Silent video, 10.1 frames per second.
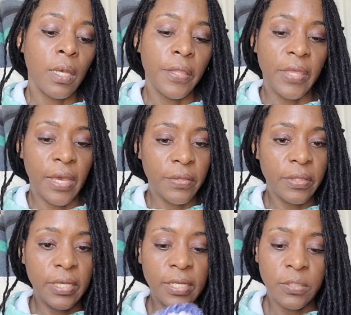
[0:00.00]
The other
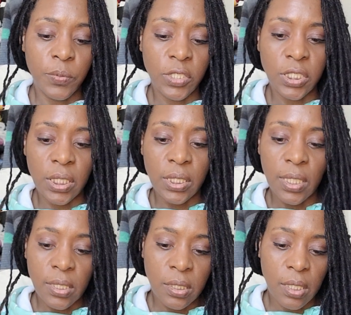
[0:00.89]
thing is when she
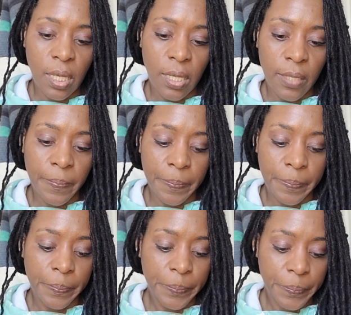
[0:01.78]
does
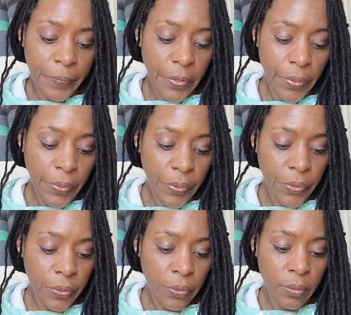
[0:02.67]

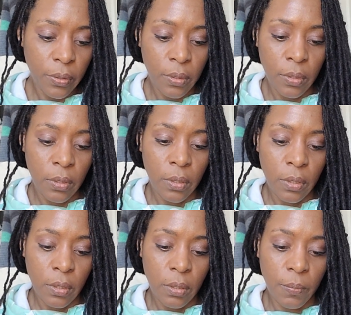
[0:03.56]
her
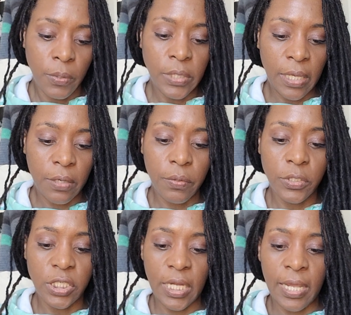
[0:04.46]
mosaic
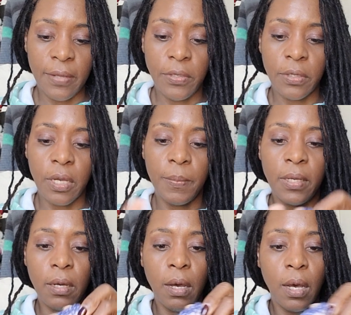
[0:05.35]
crochet and you're
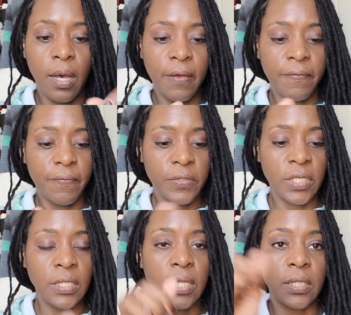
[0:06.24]
coming off,
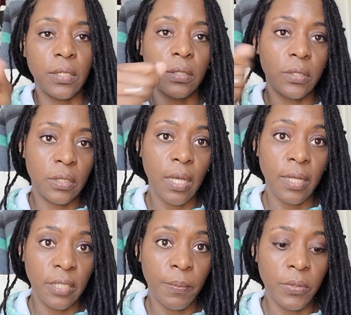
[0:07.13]
she does a
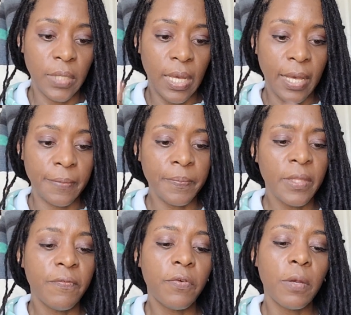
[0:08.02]
double knot.
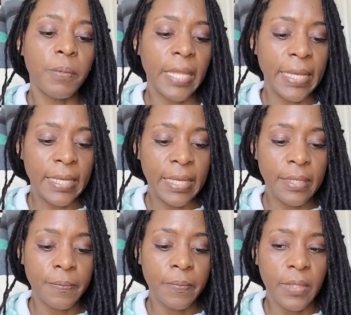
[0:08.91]
For a
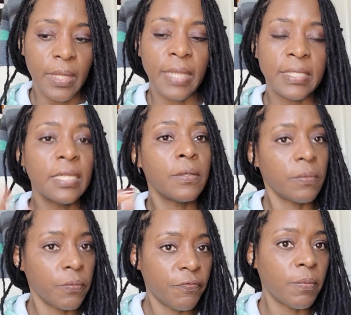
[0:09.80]
blanket, I did it
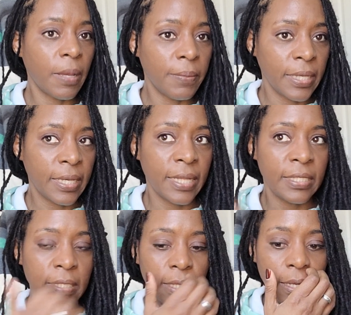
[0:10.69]
for my blanket. I
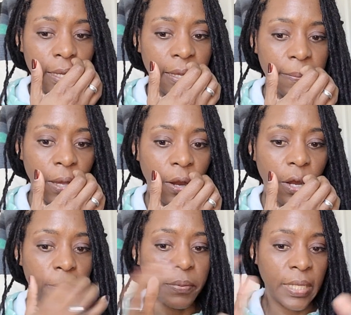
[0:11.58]
did a
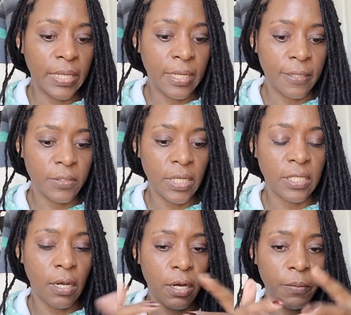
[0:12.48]
heart blanket. She has
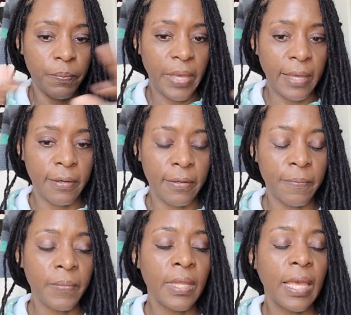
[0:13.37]
a heart pattern.
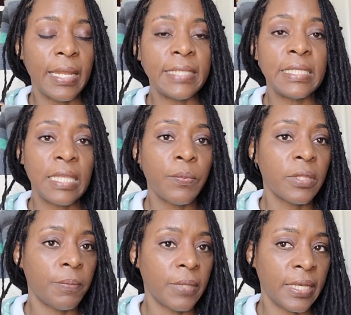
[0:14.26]
And I did that with
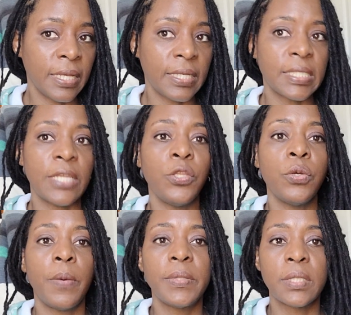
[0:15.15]
a blanket because I knew
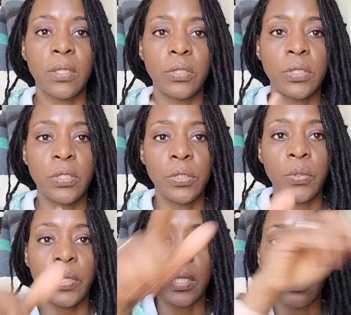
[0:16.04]
I was going to
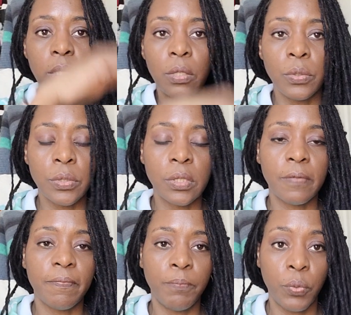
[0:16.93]
do an enclosed
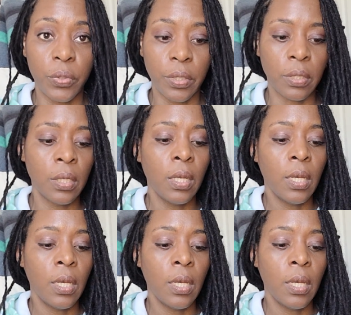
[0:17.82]
border.